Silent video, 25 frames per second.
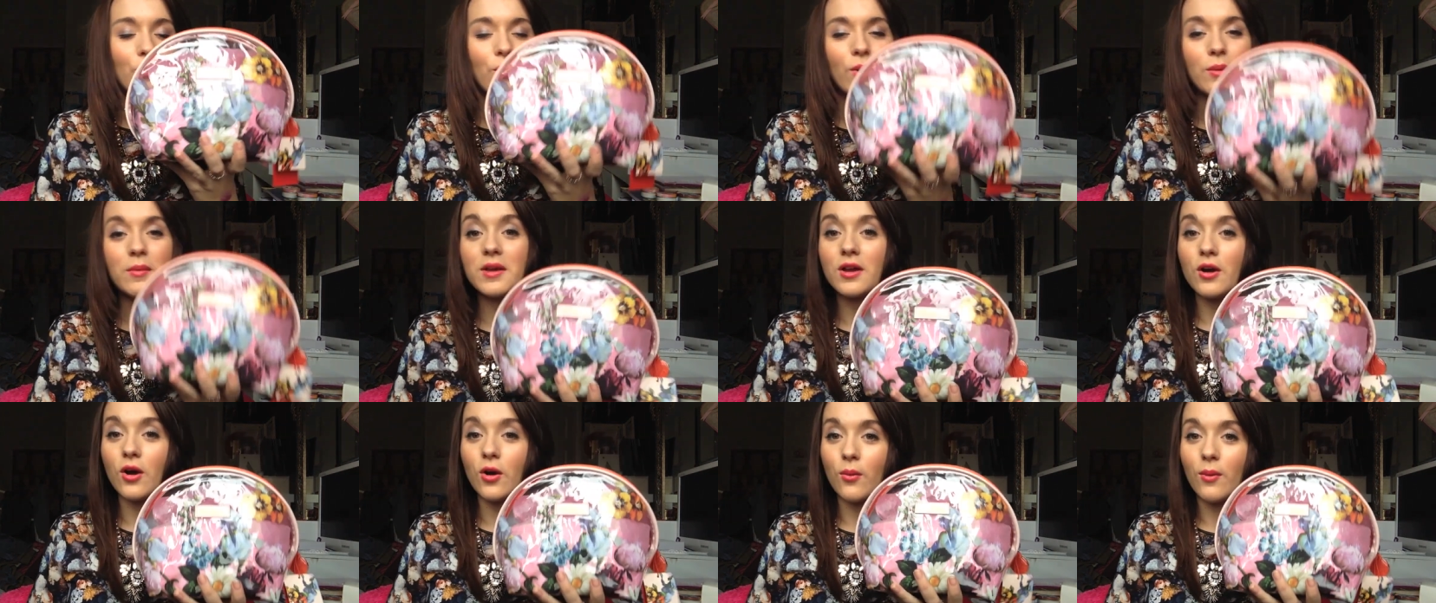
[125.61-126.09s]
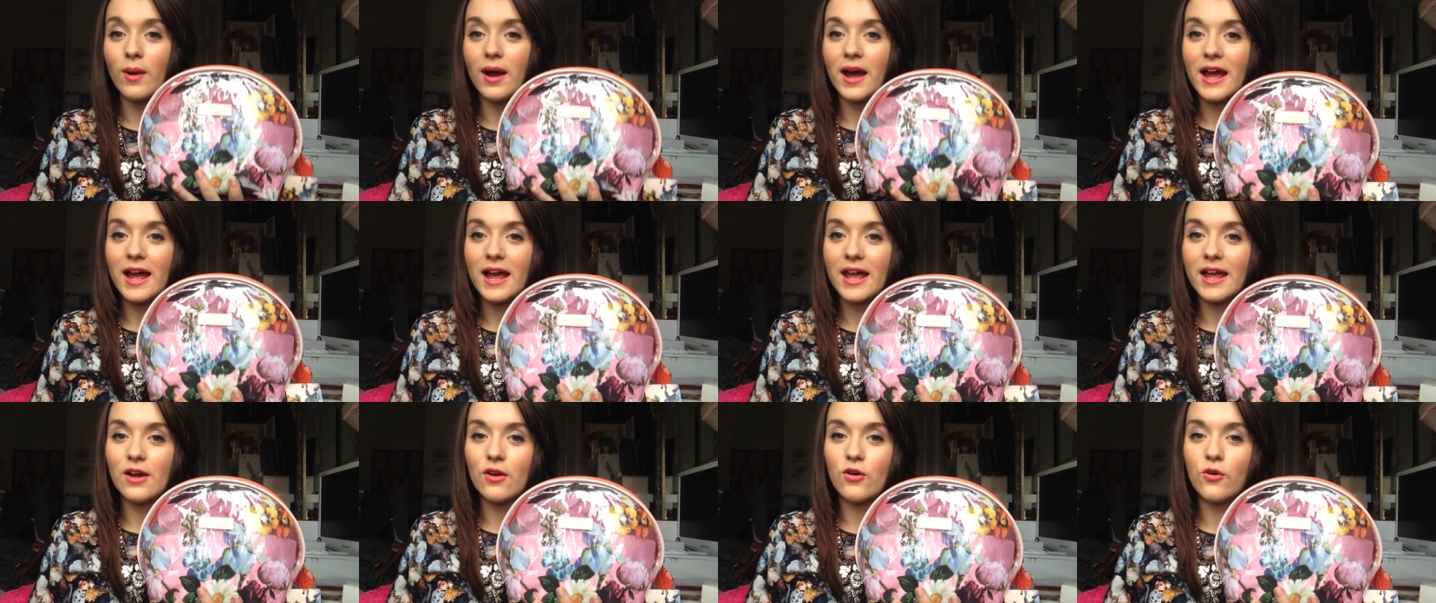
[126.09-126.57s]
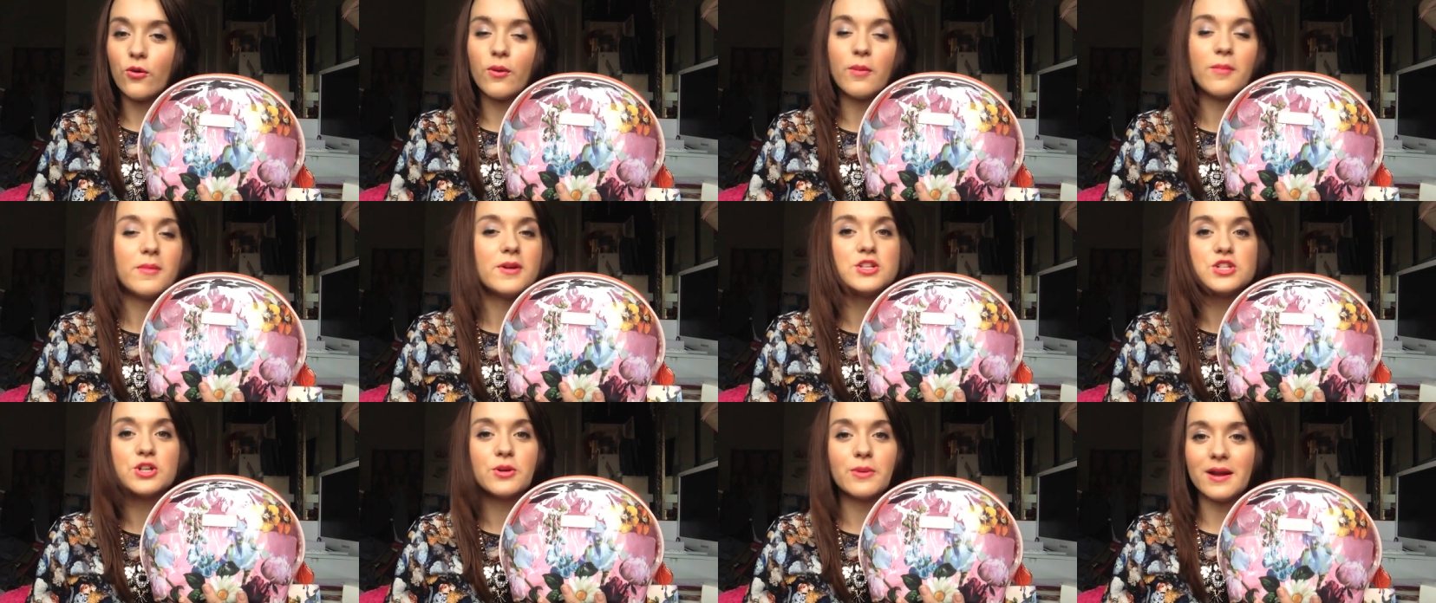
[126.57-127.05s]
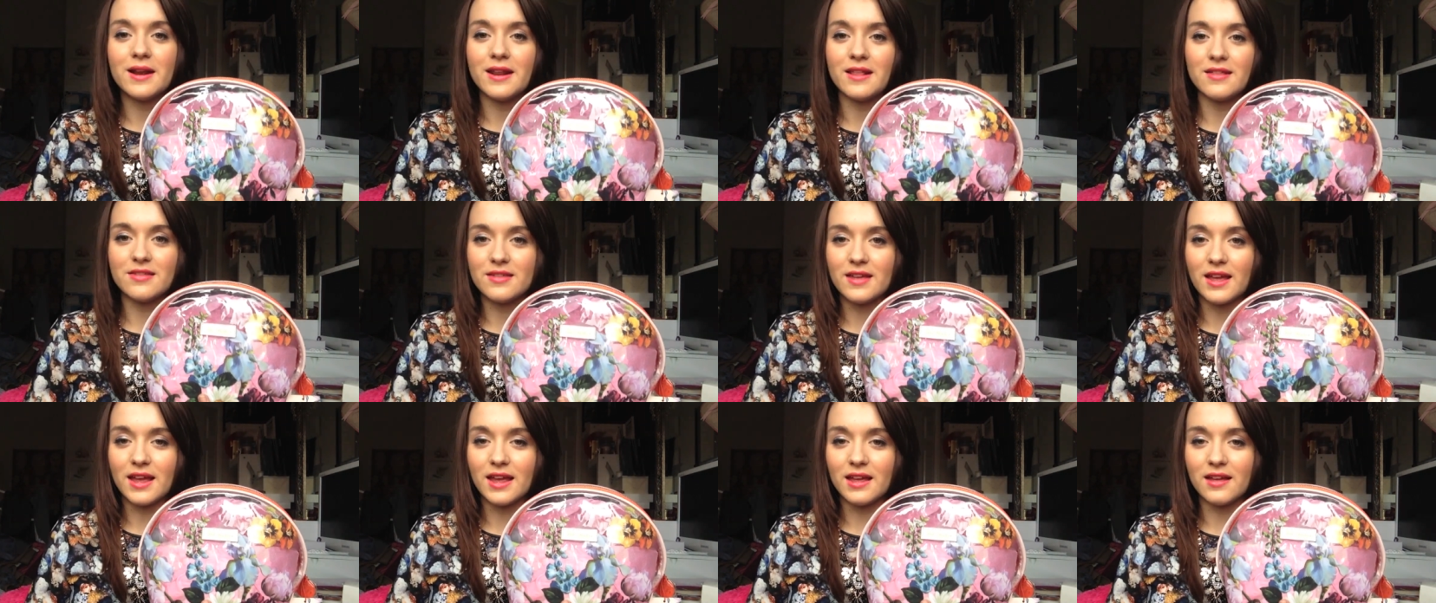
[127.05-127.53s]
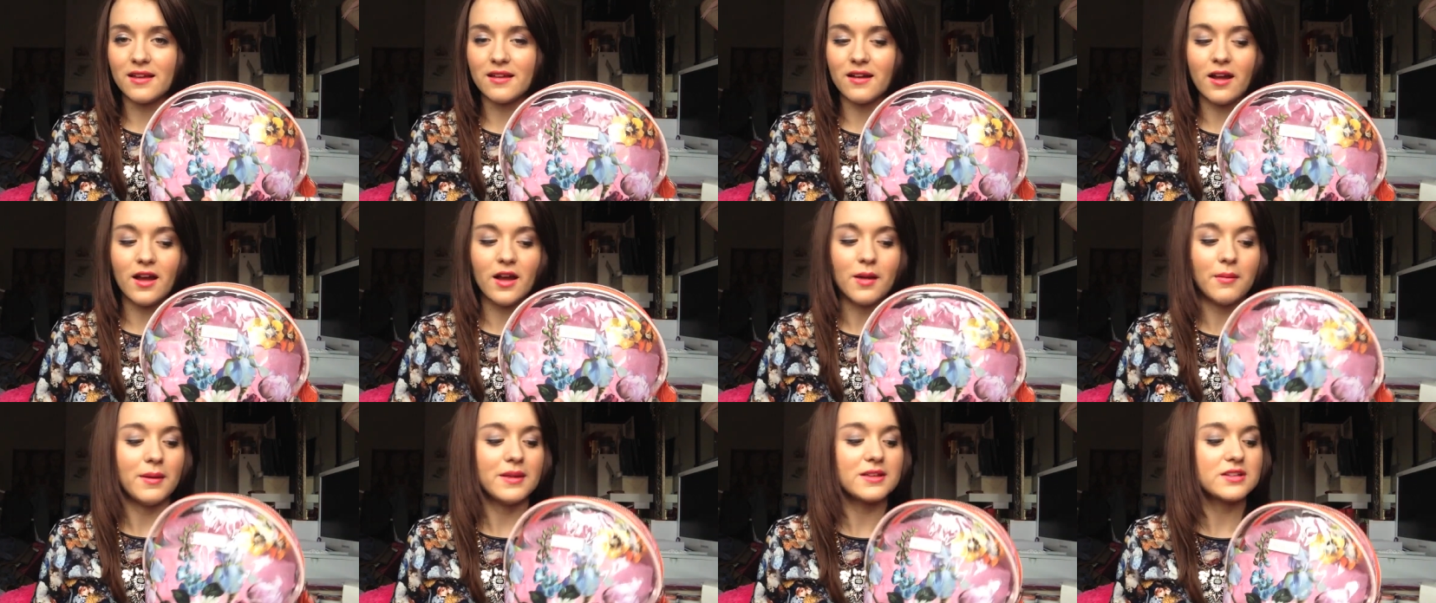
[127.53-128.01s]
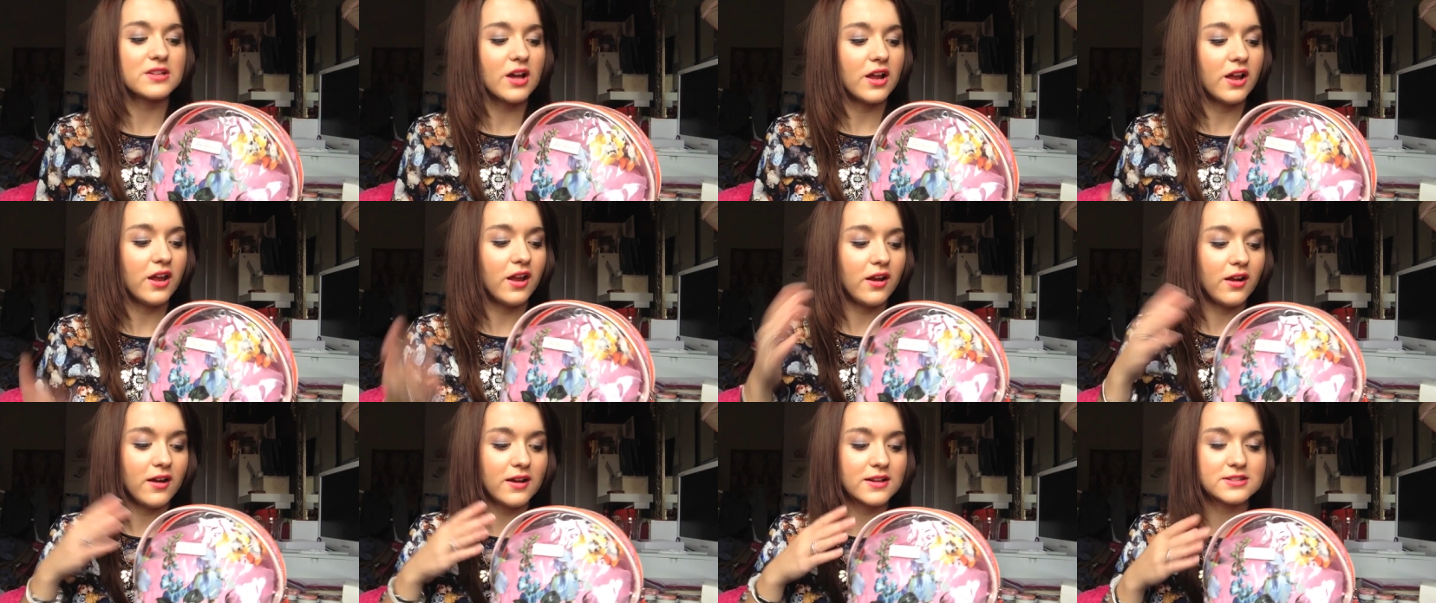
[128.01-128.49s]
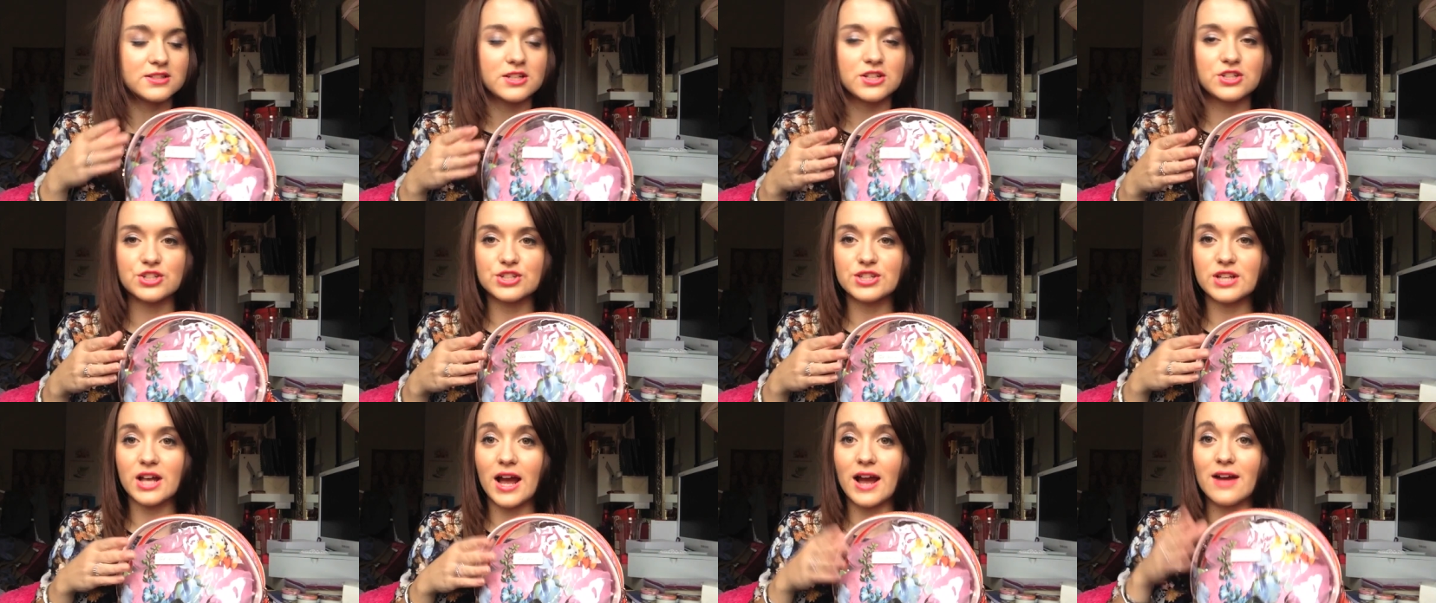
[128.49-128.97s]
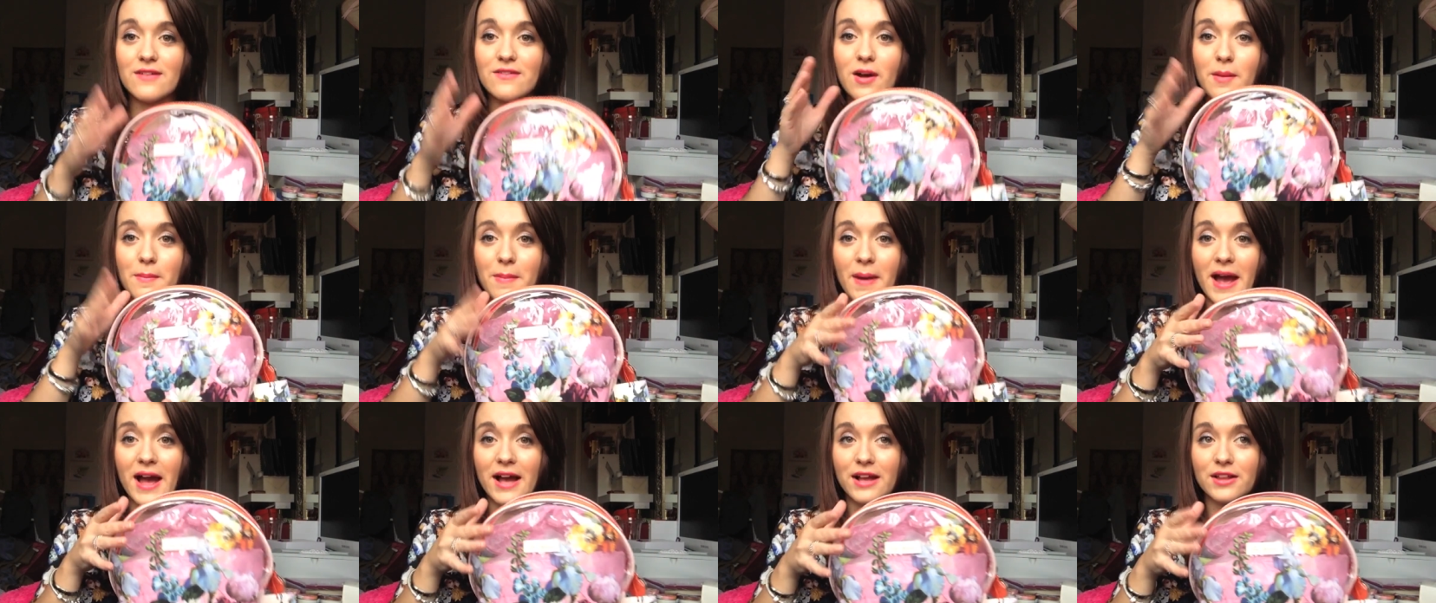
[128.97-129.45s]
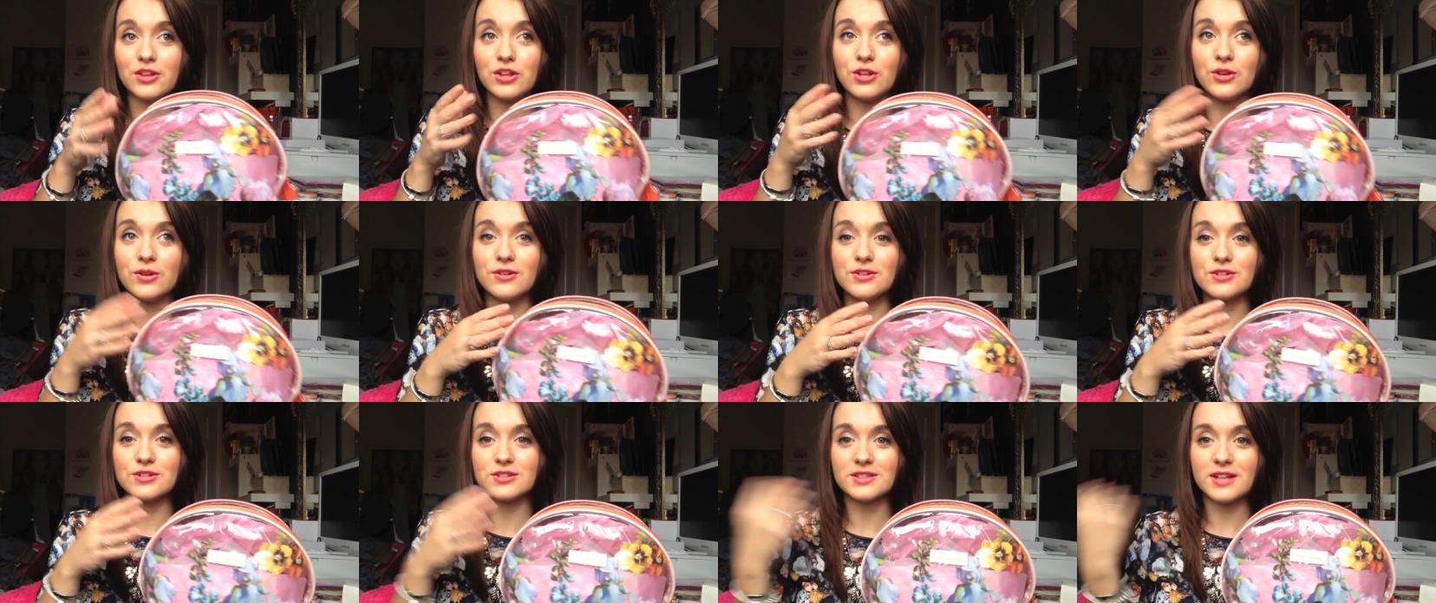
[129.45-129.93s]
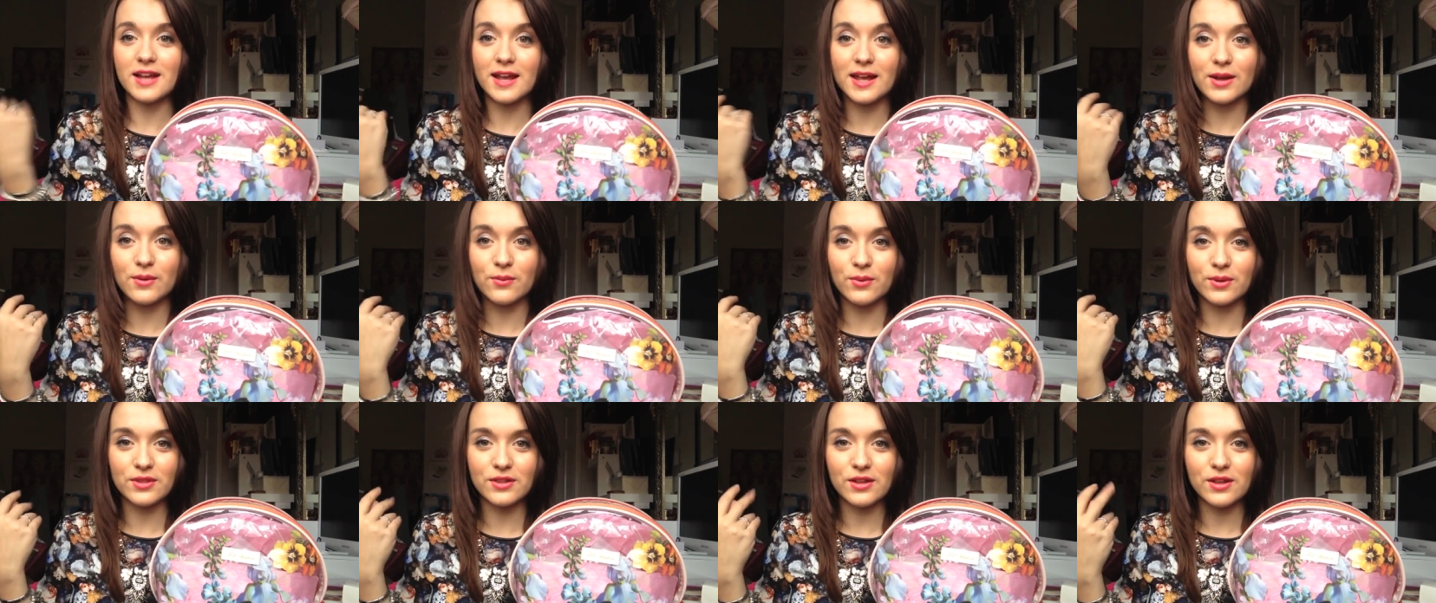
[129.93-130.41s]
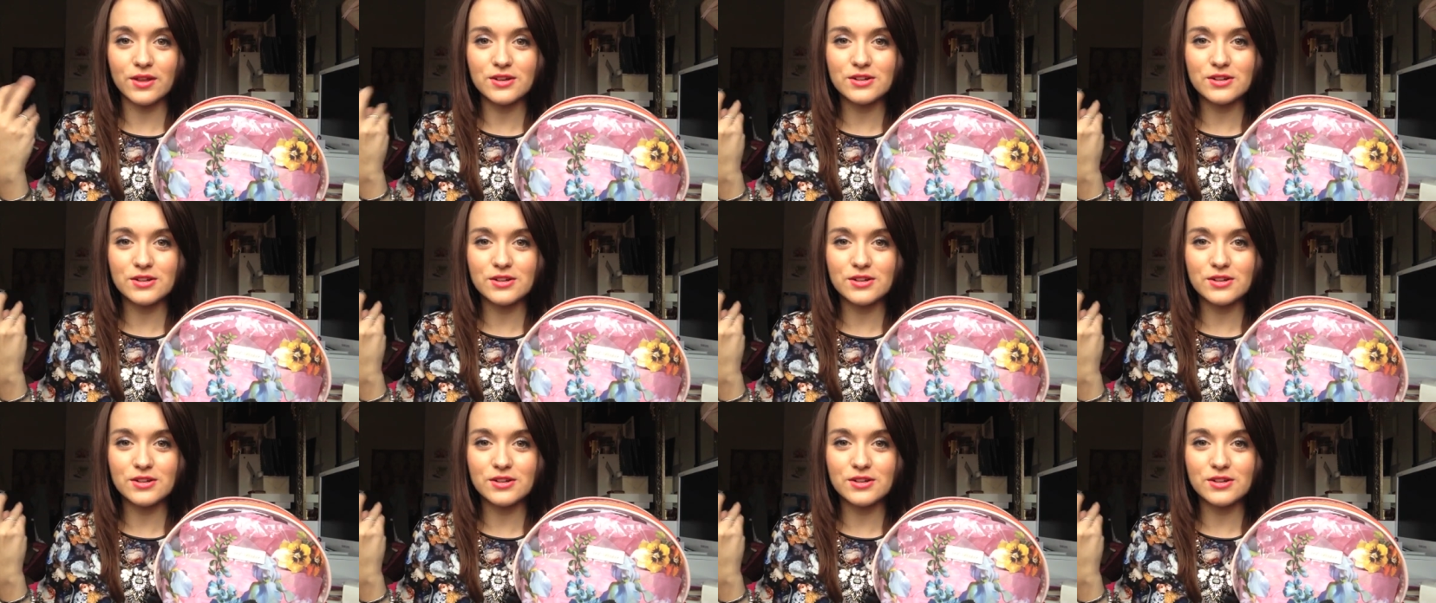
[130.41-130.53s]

when we go away or when we do anything, um, it's kind of nice to just have a bag that you can just take with you.